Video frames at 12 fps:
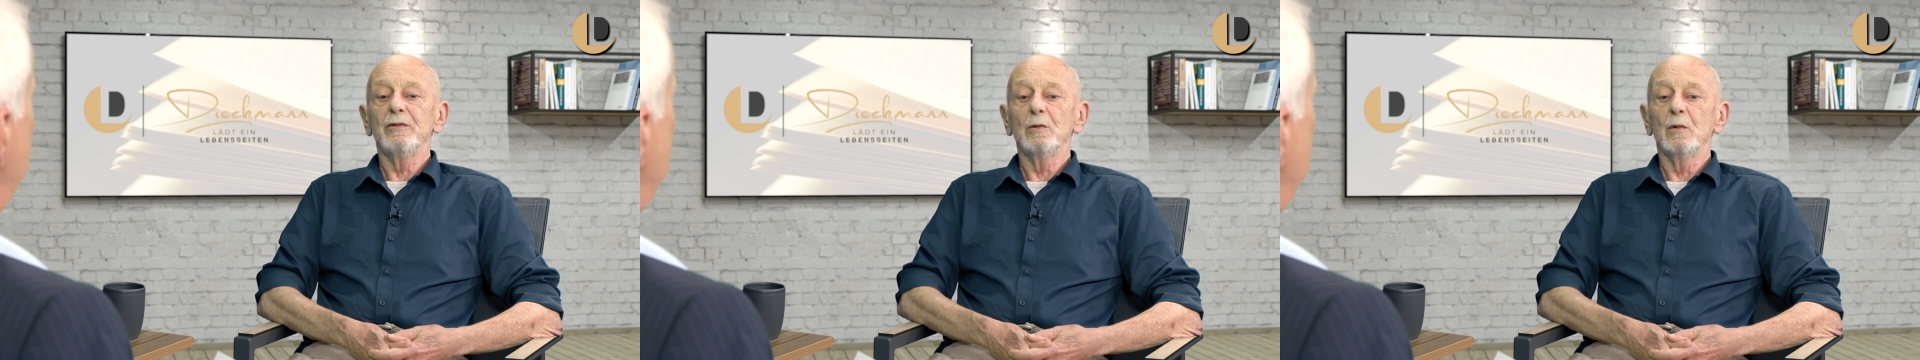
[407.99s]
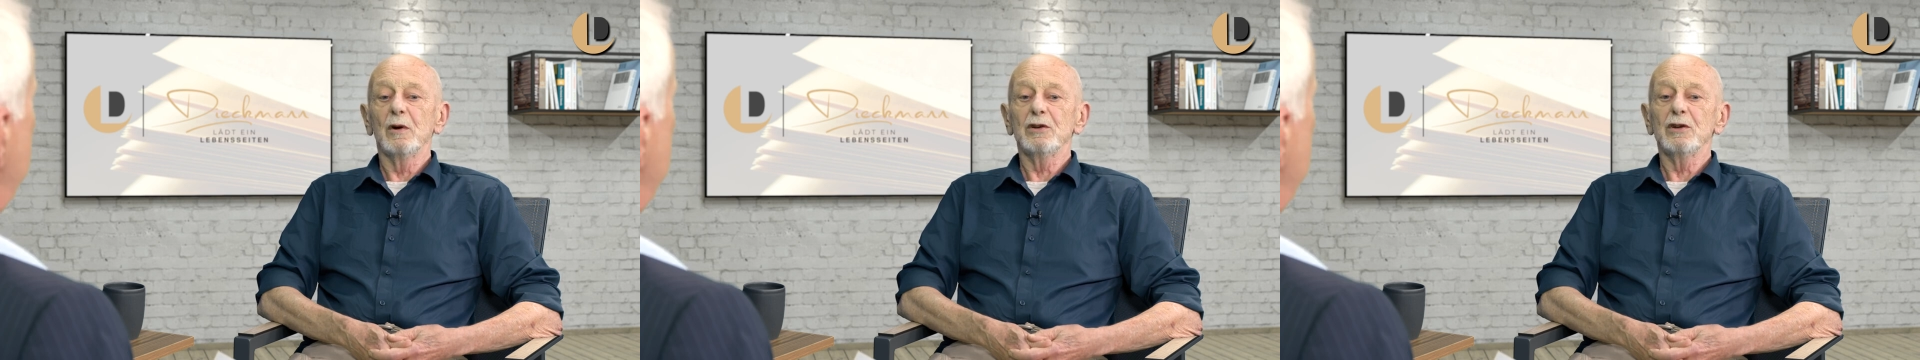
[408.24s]
you
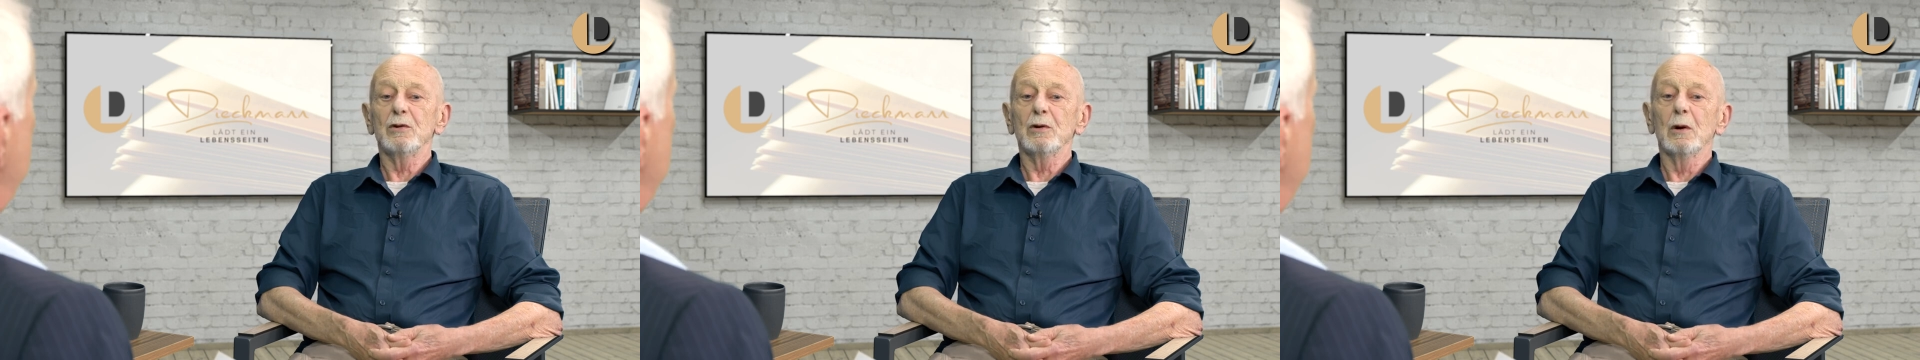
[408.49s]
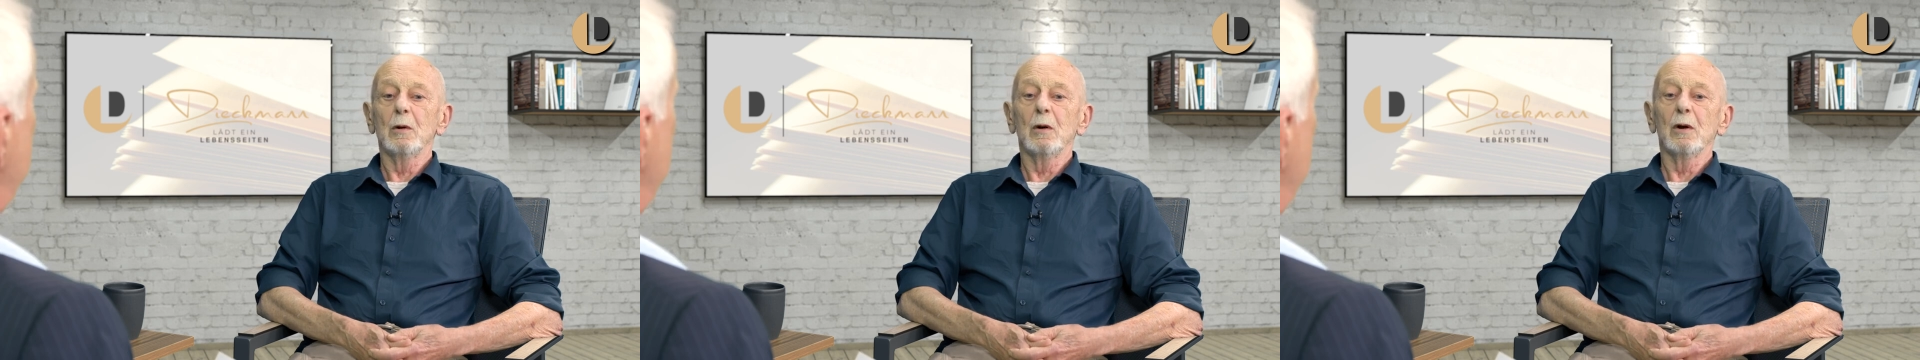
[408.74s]
wanted to
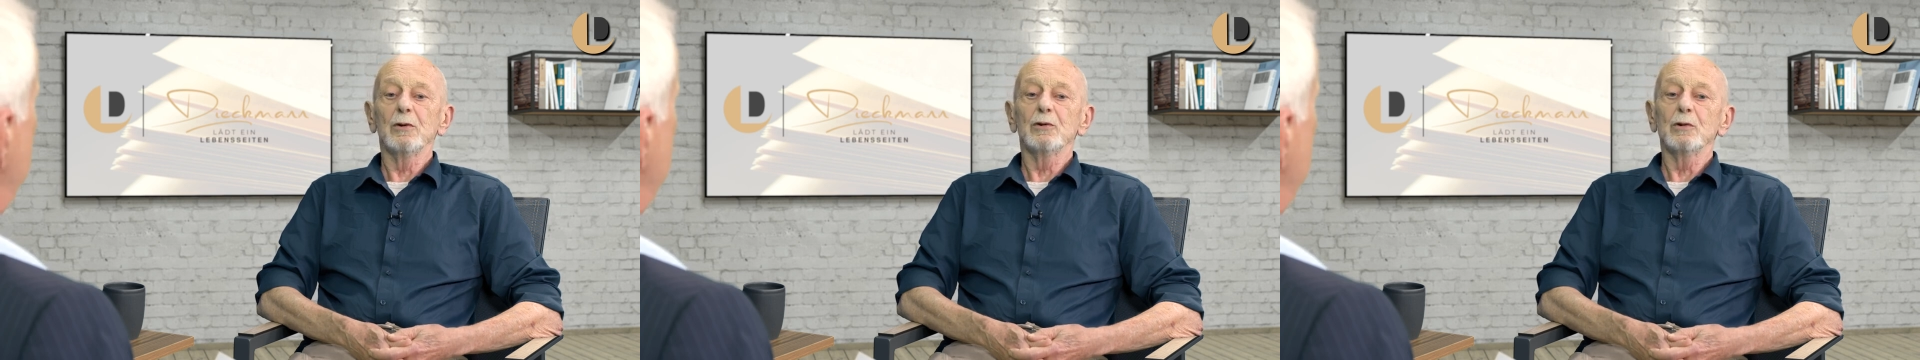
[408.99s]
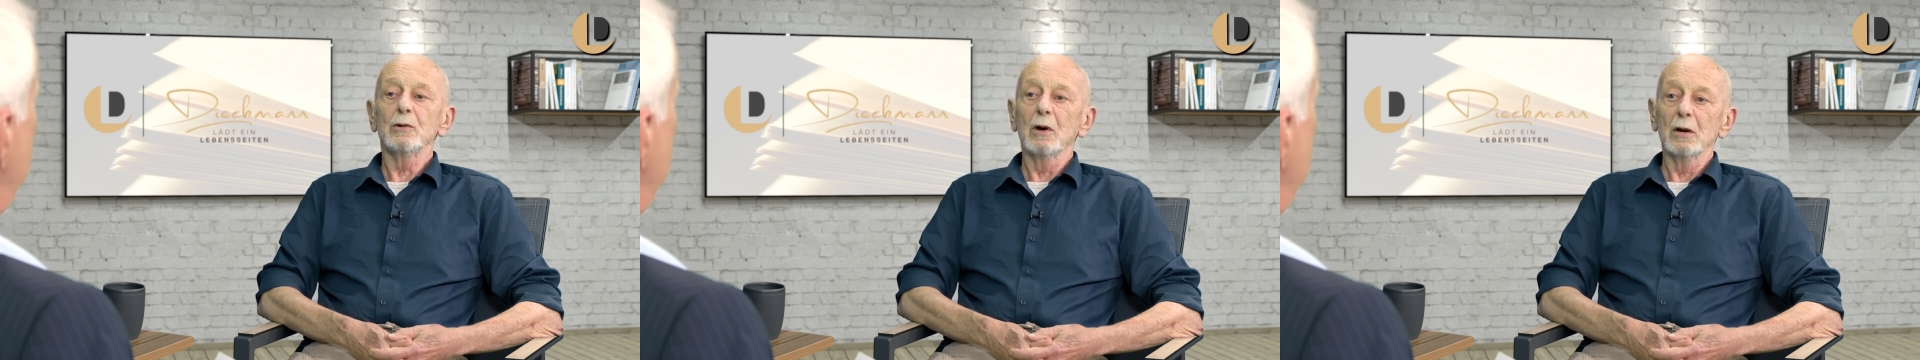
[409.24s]
go on
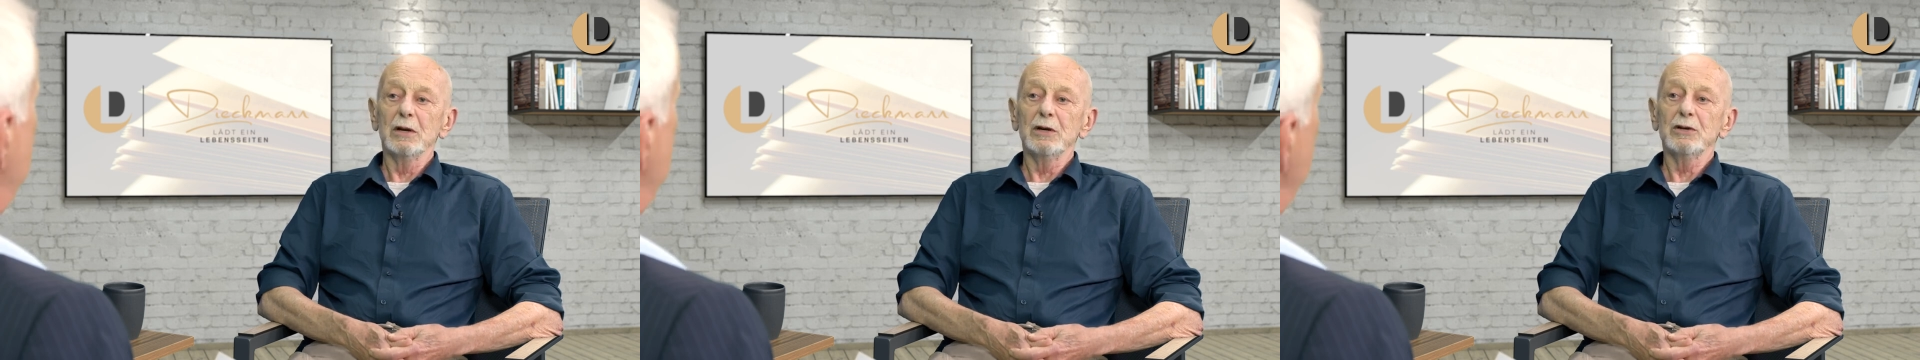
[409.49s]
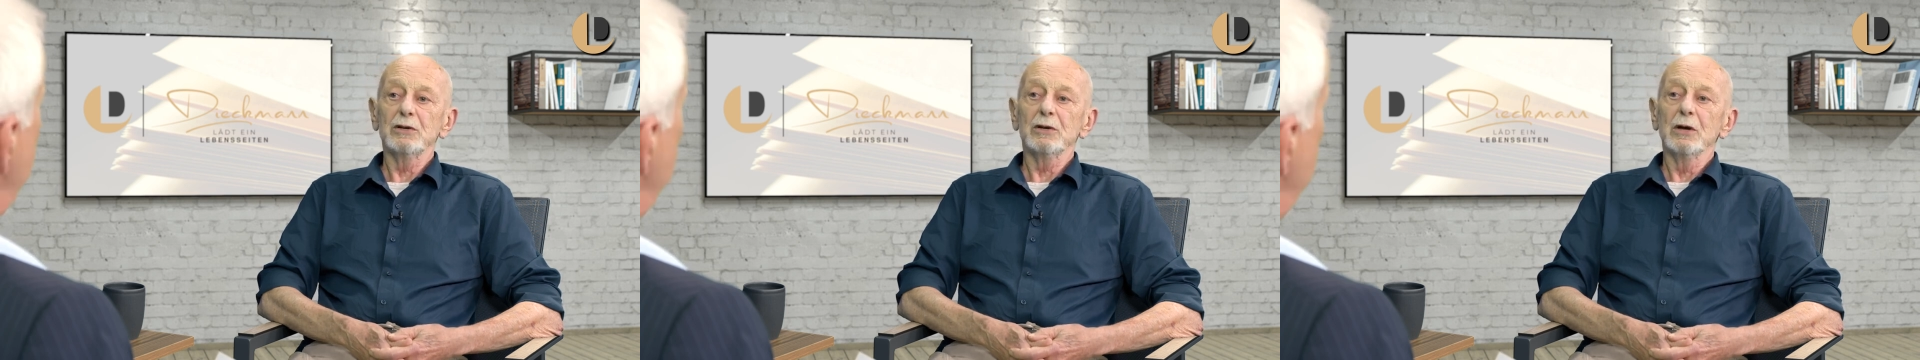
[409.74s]
to
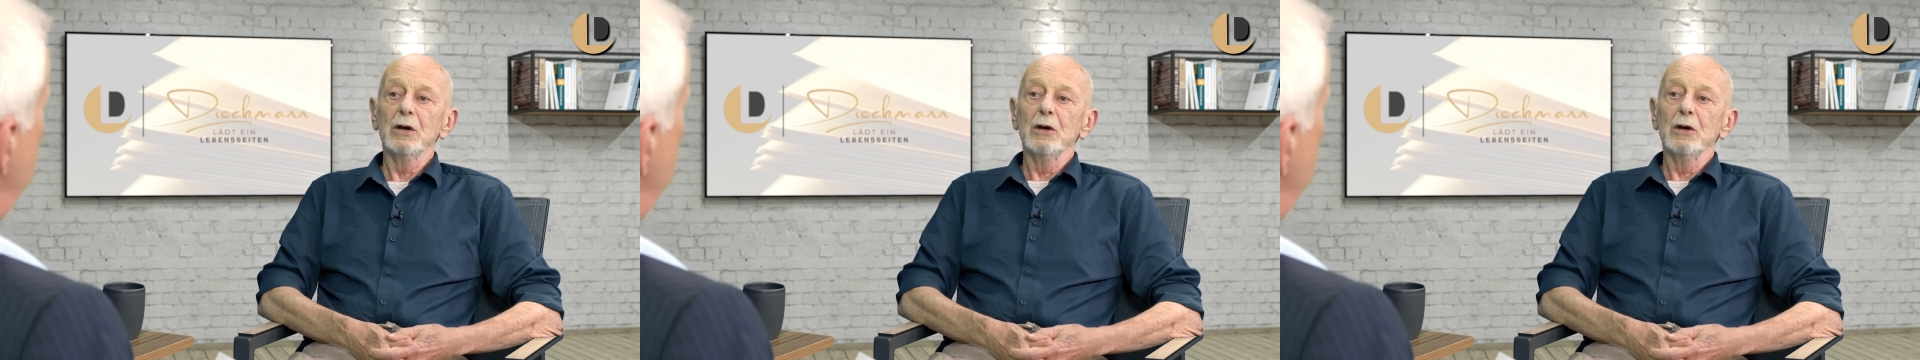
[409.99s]
college,